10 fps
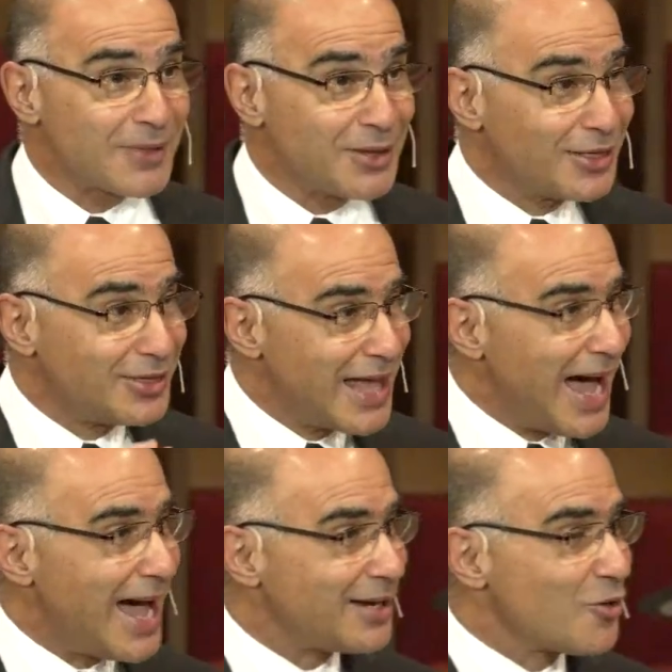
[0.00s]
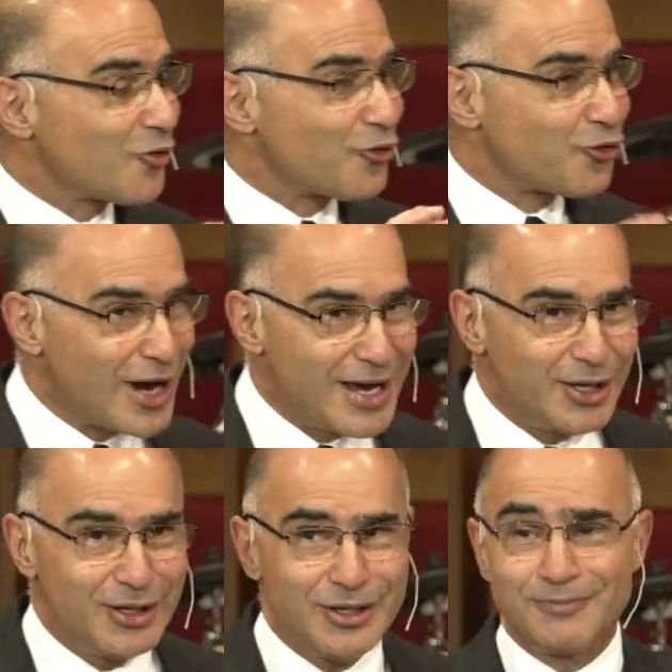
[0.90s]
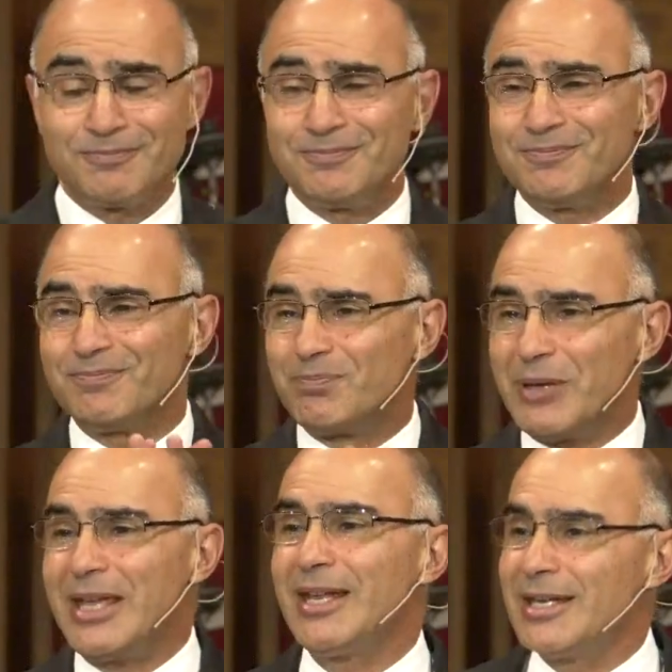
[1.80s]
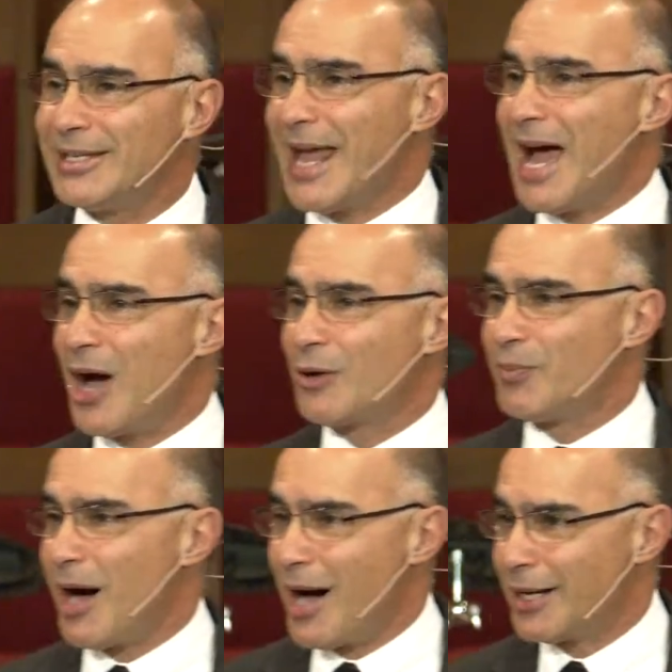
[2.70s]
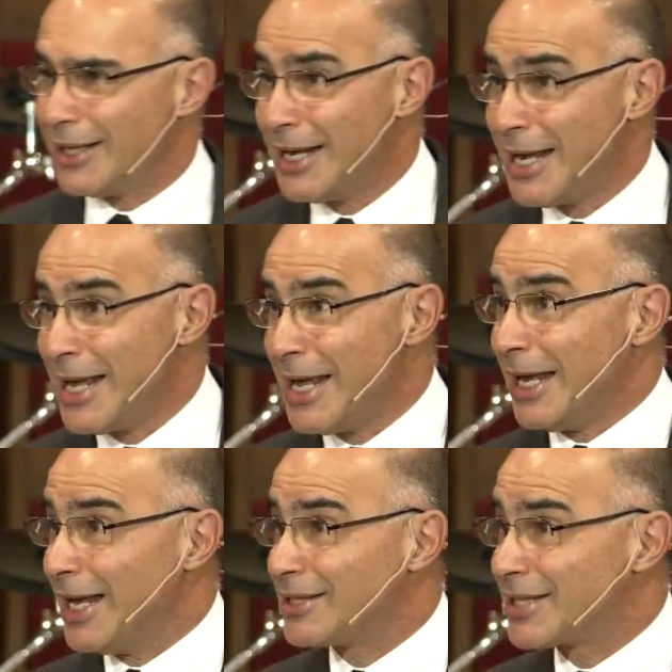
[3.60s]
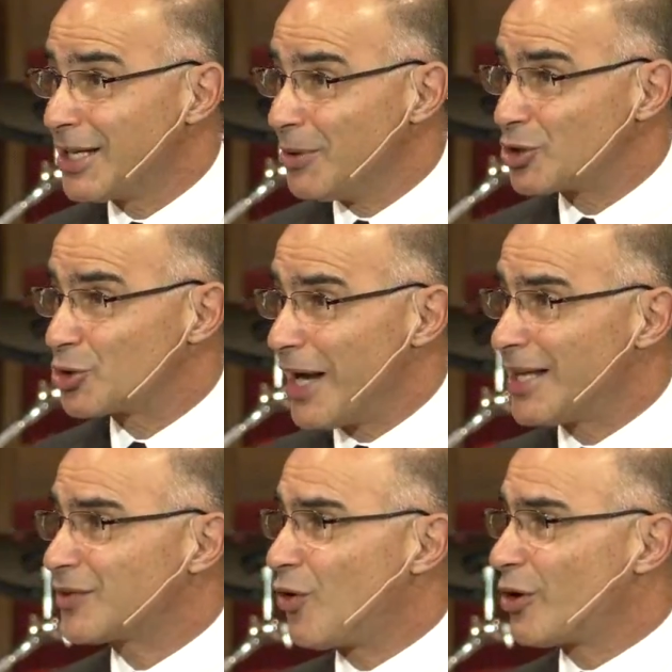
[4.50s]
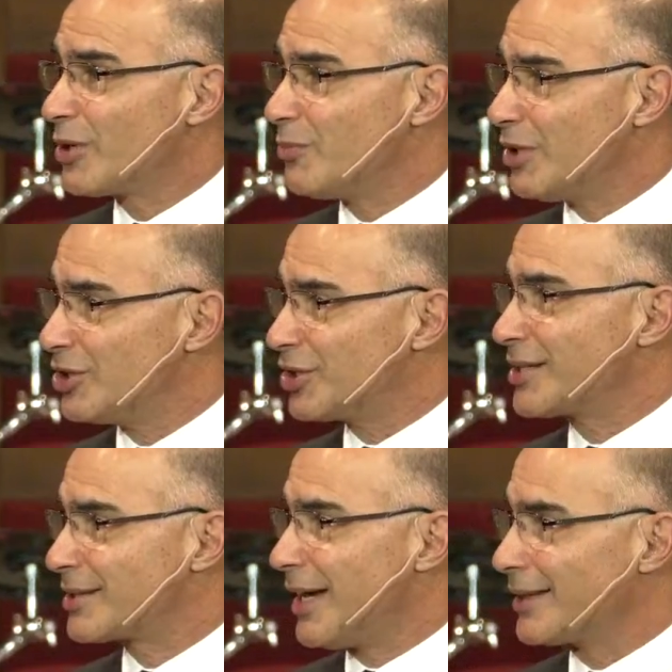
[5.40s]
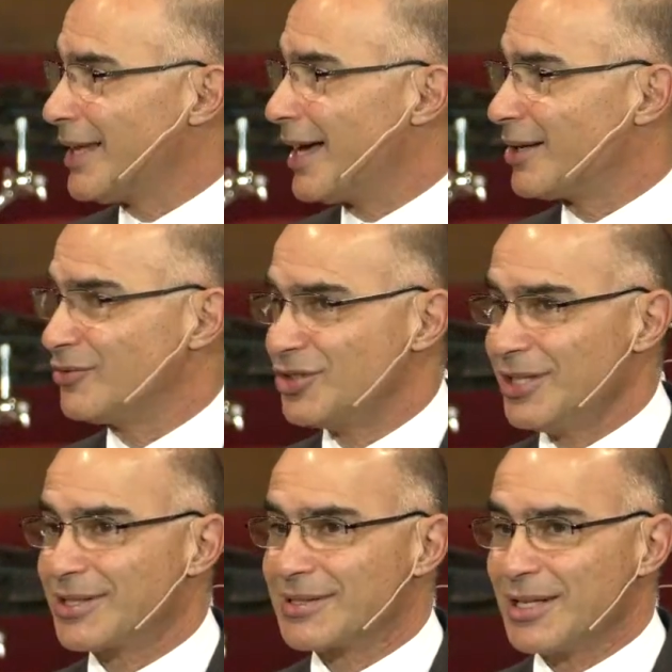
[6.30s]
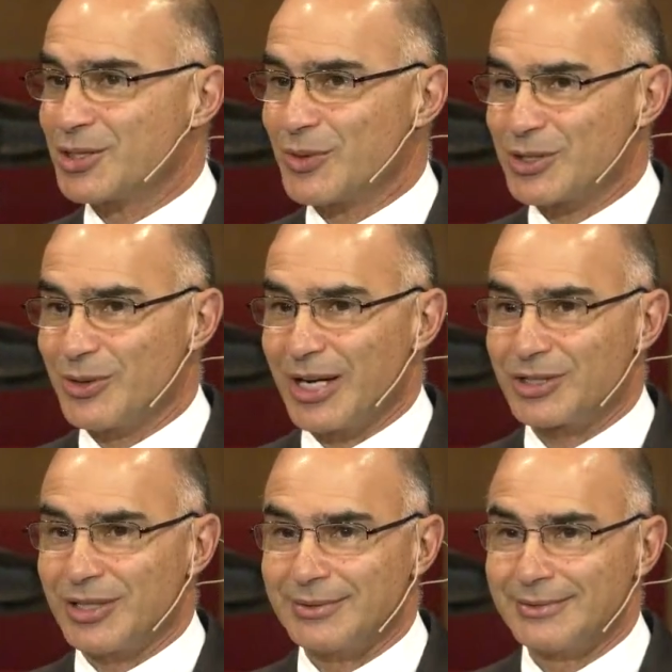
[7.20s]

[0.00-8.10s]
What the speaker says: that frail, beaten down body is going to be transformed and be just like that of Jesus at his resurrection.